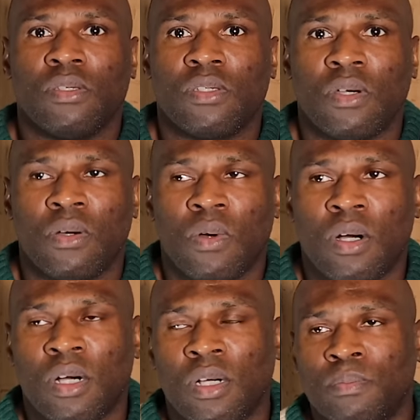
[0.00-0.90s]

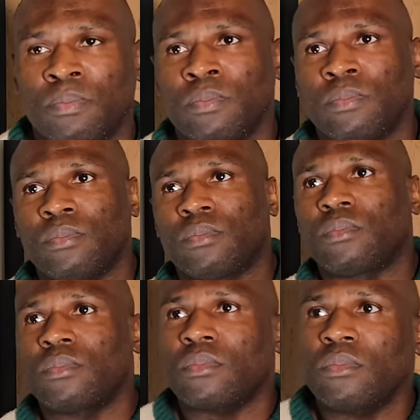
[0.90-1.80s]
So
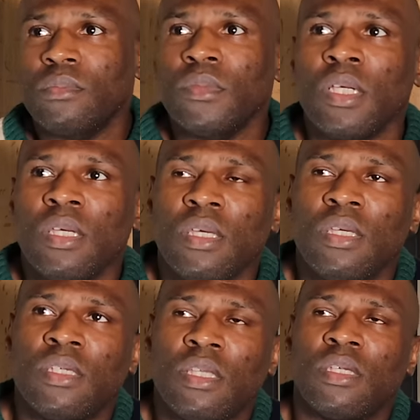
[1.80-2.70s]

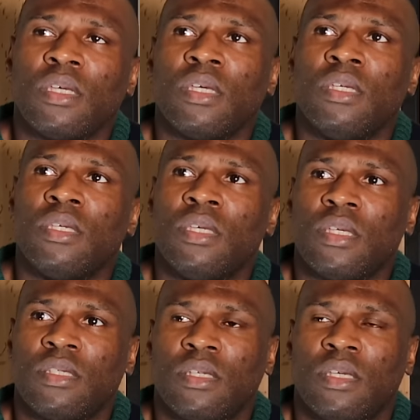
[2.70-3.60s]
he said
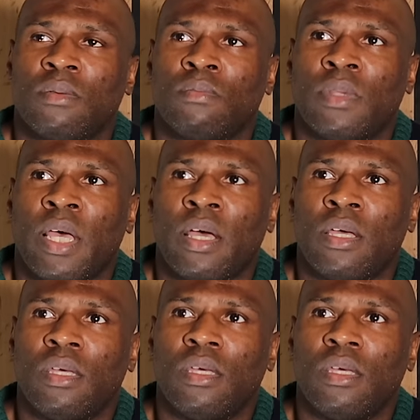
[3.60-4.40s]
to him that